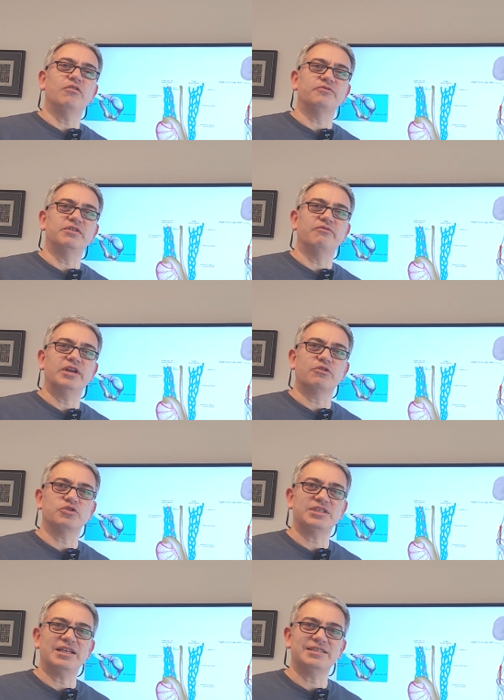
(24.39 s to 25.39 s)
of the
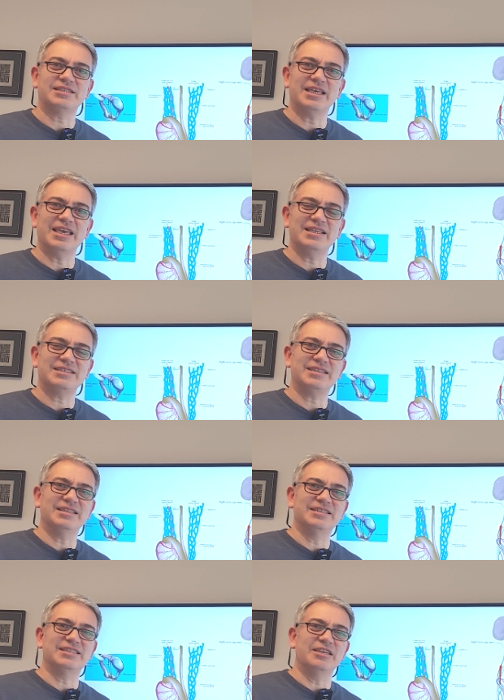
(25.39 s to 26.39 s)
varicoceles as
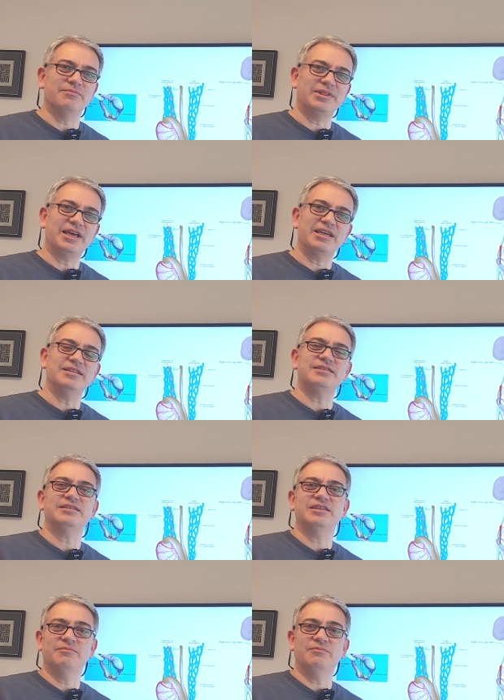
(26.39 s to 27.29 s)
it is implied